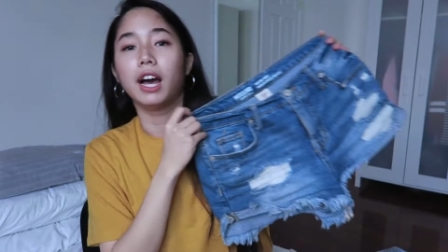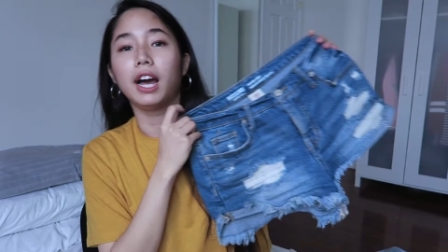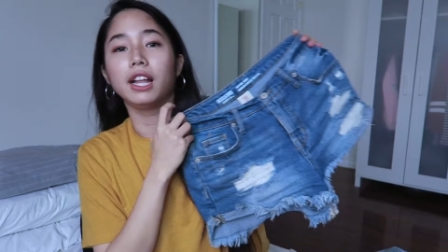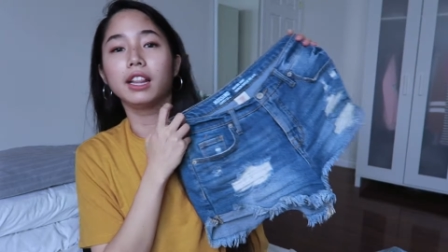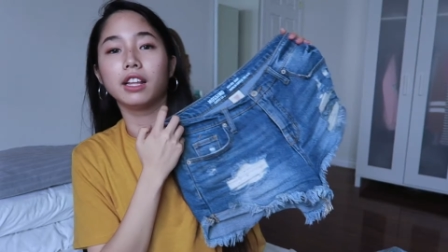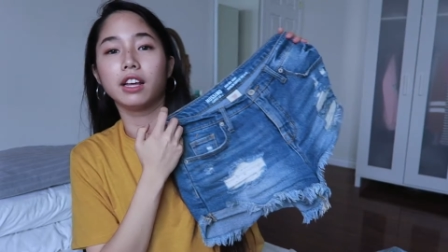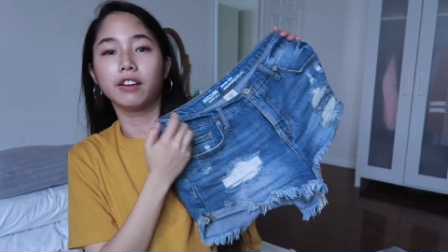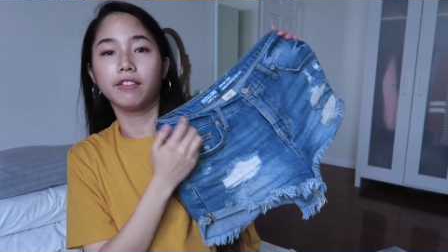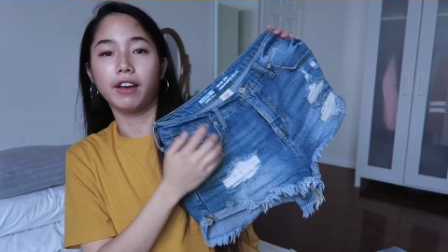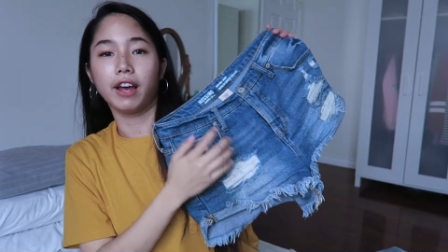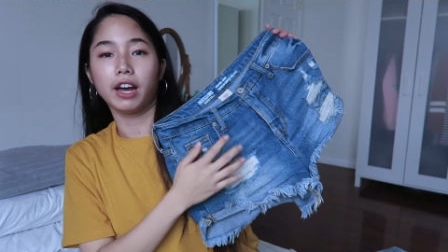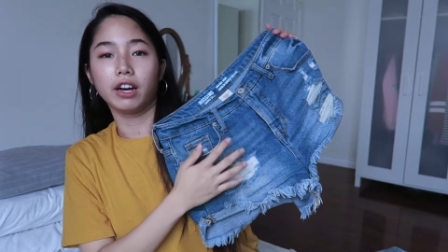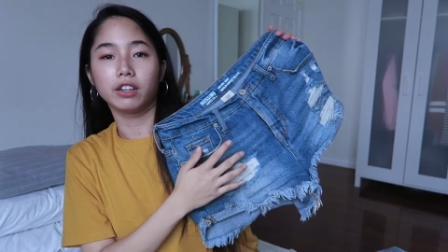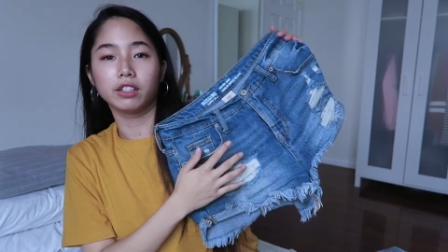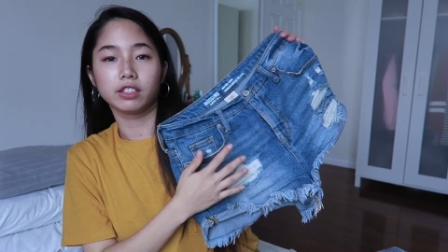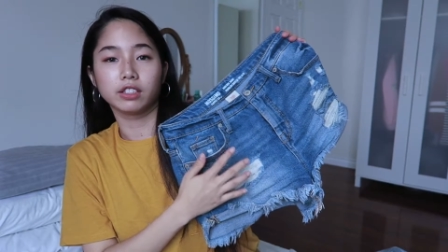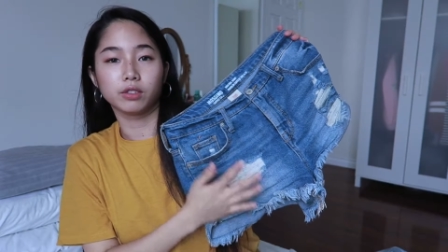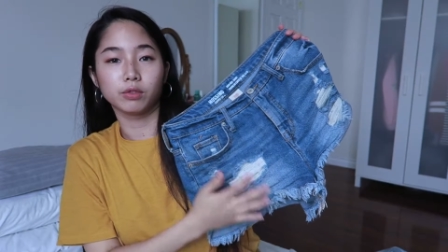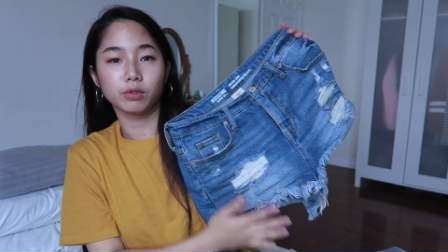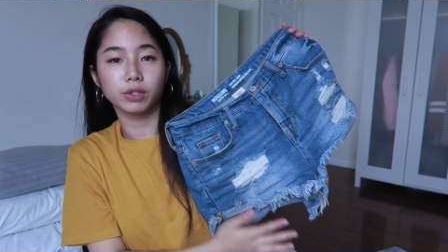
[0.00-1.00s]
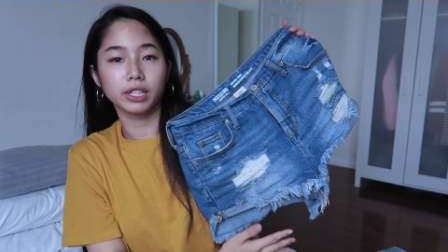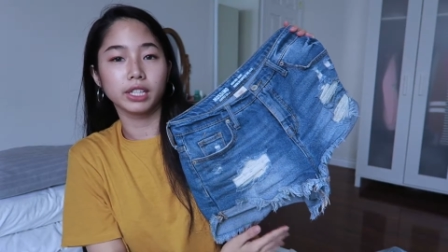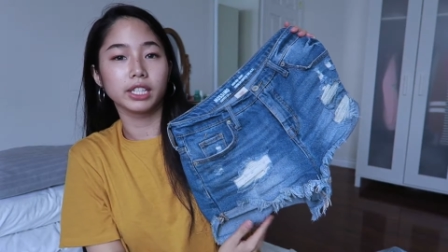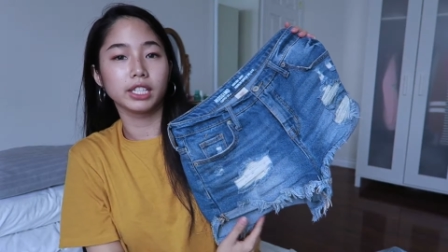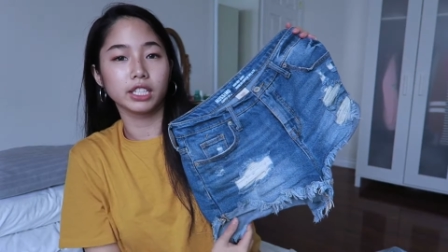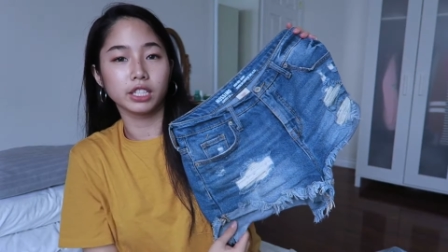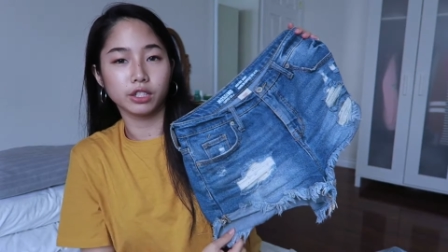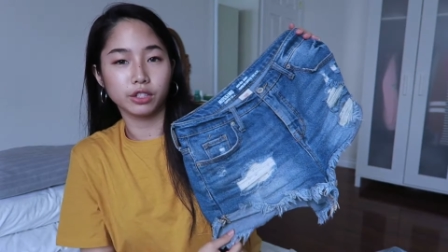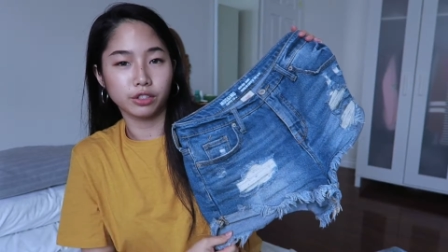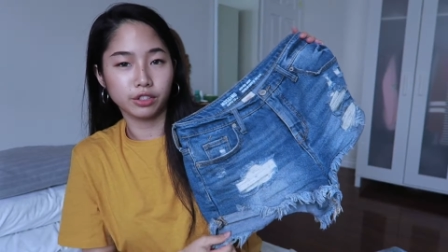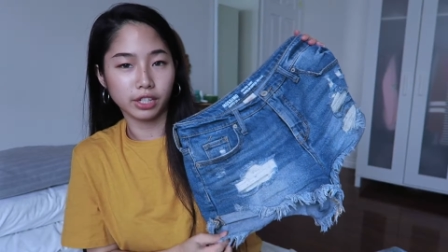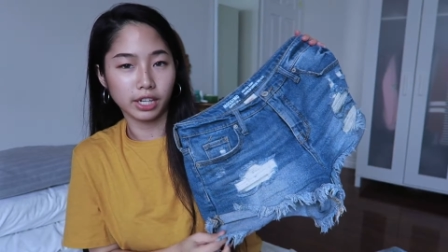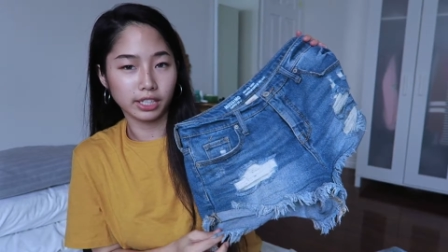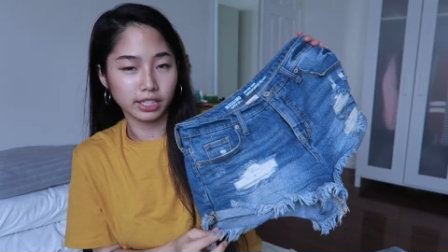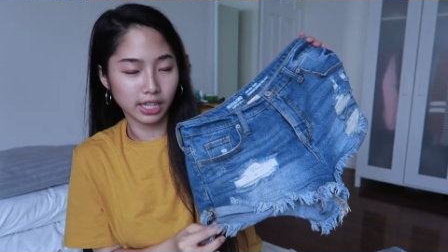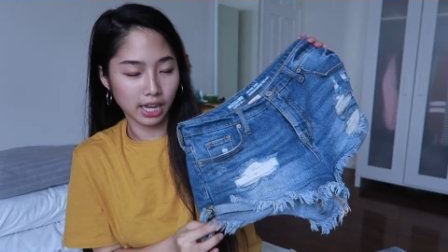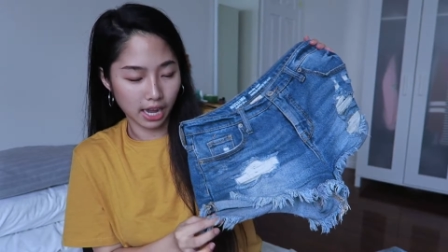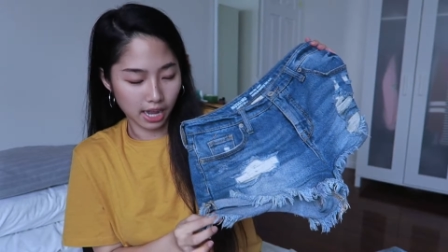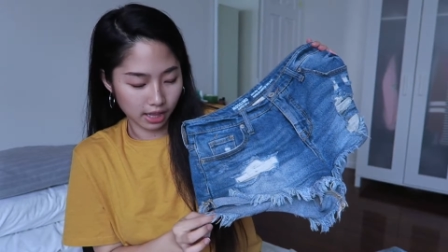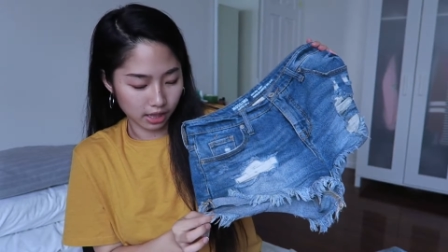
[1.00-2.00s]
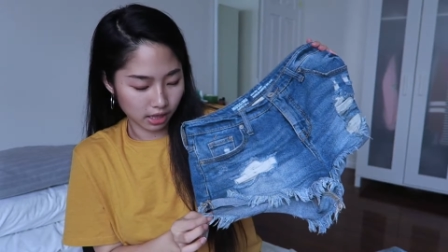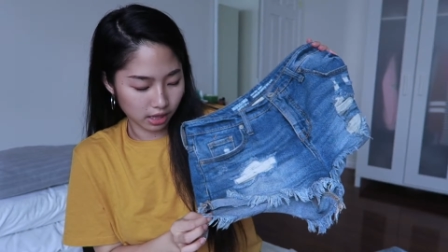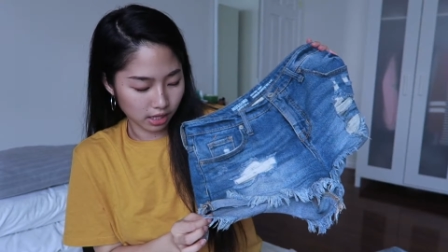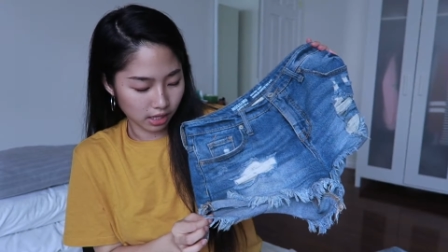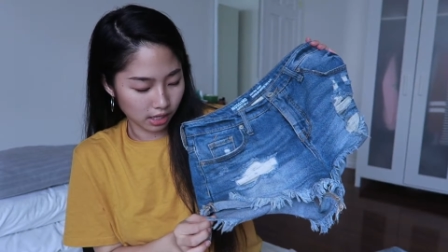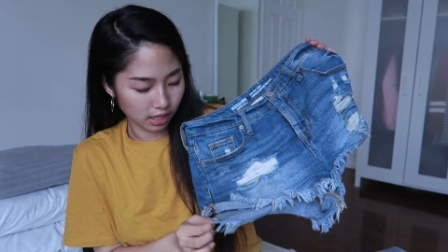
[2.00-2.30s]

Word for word: I love how it's really distressed at